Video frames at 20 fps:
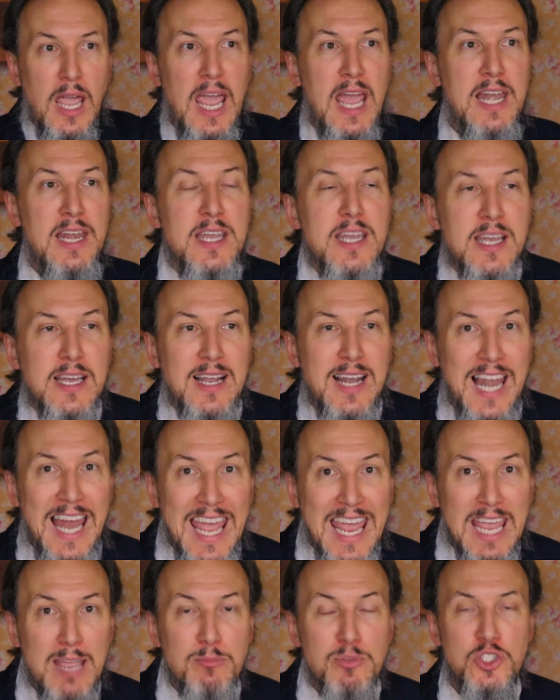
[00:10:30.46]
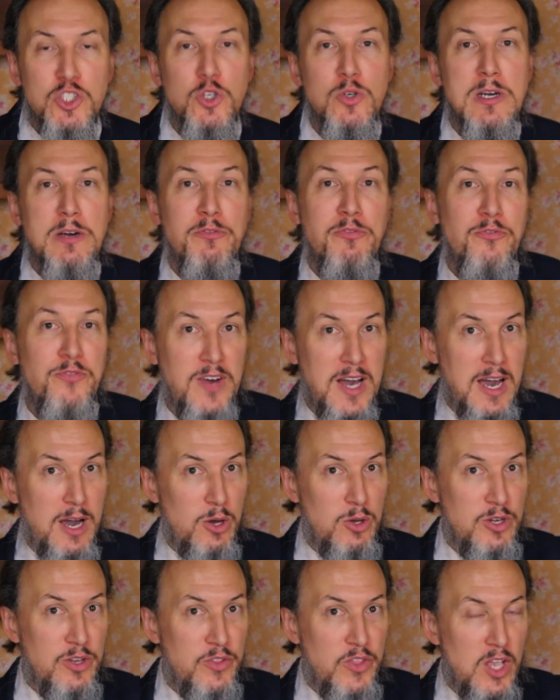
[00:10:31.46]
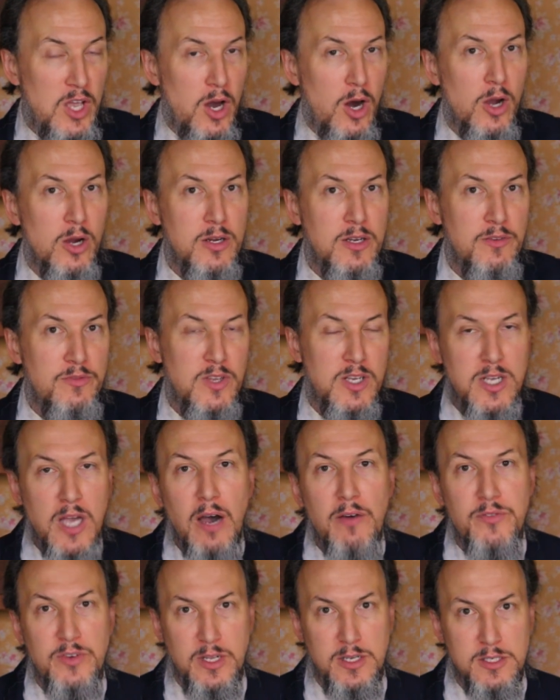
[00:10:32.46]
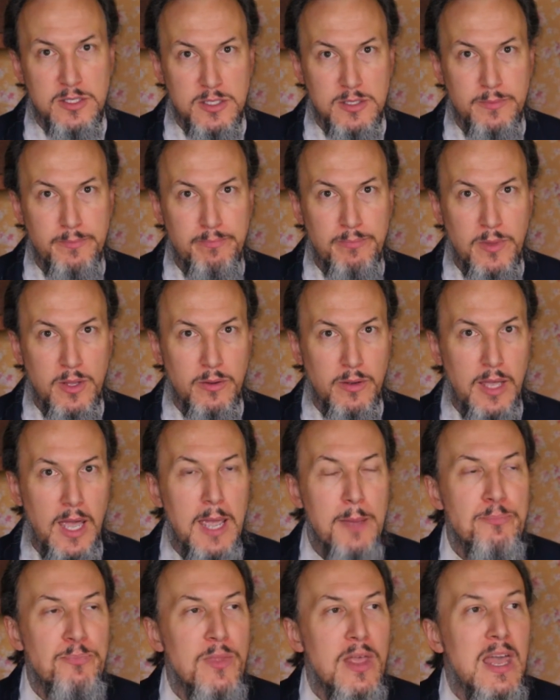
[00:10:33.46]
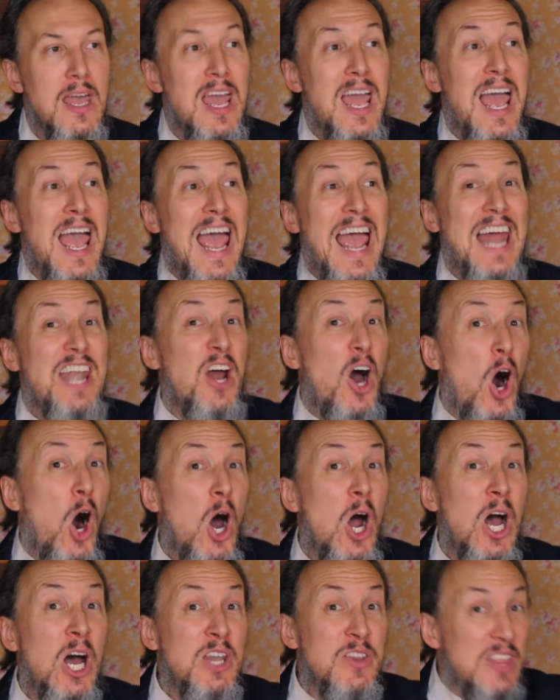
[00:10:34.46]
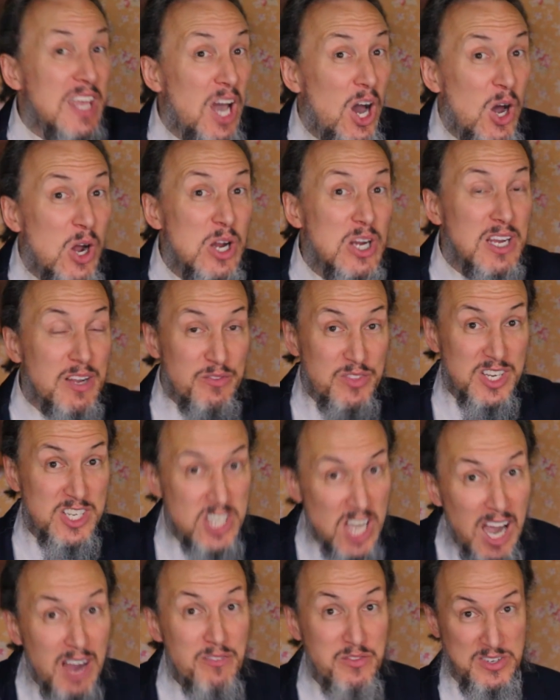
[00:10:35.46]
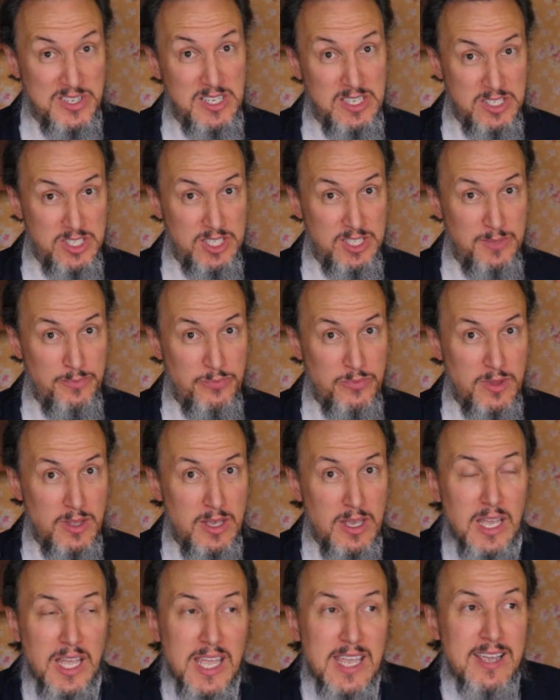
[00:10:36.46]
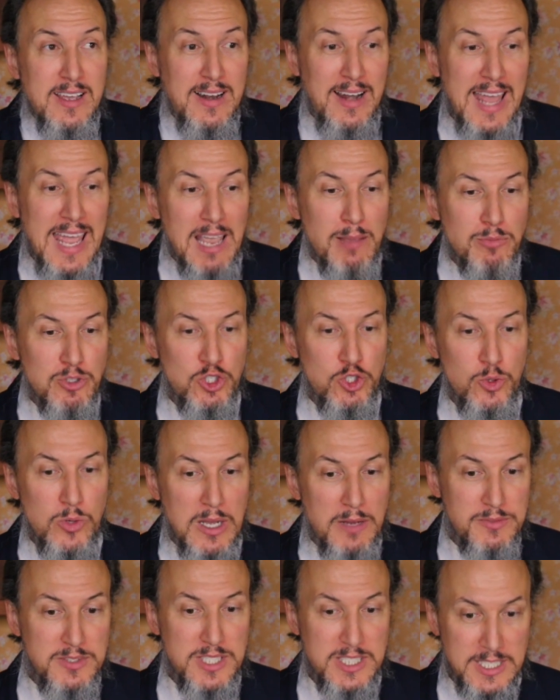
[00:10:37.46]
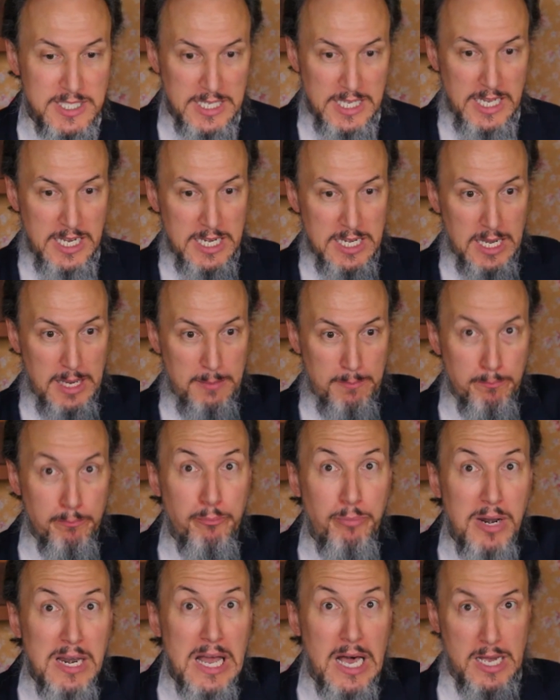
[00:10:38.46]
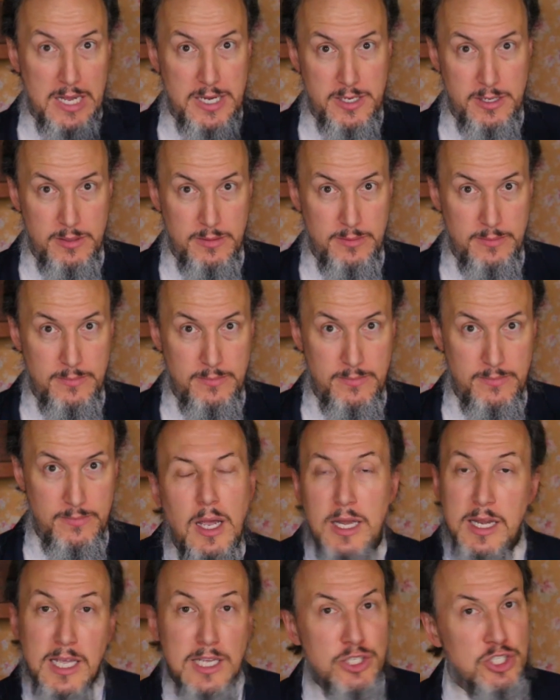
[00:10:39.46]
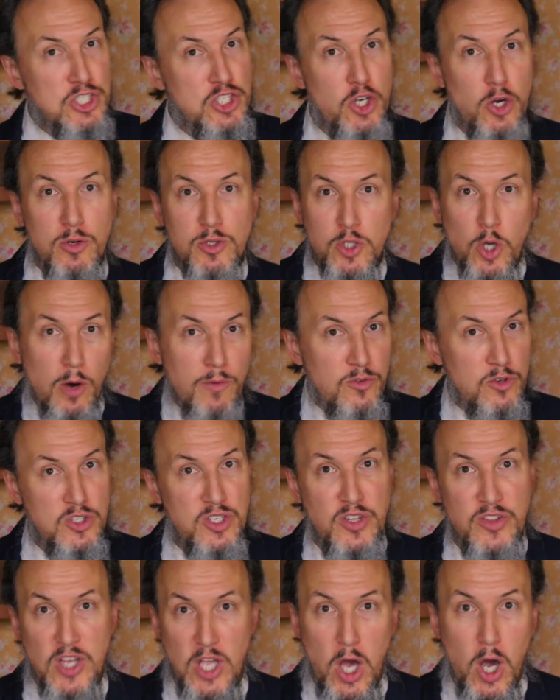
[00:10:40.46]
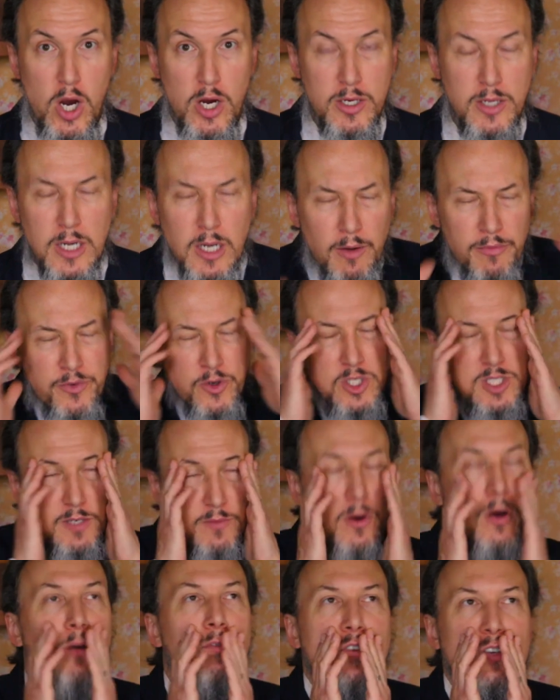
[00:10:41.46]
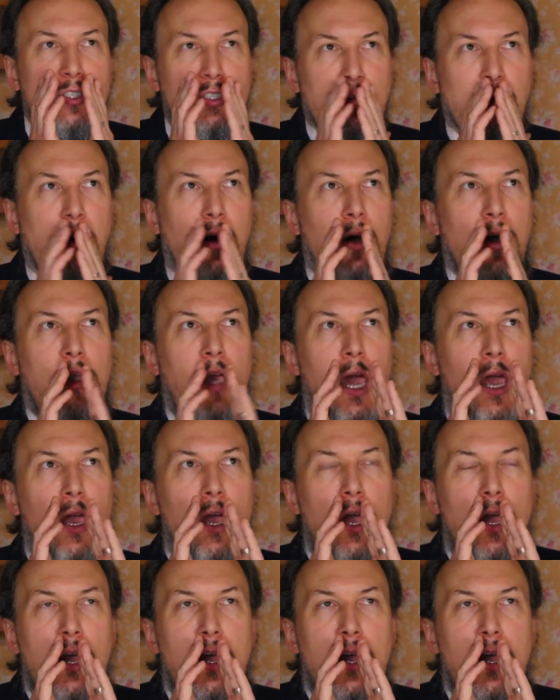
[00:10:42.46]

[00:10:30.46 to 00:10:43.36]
and he claims to have found the Ark of the Covenant, okay? And on the Ark of the Covenant, he claims to have seen blood, and he just goes over to the Ark. Now, first of all, okay,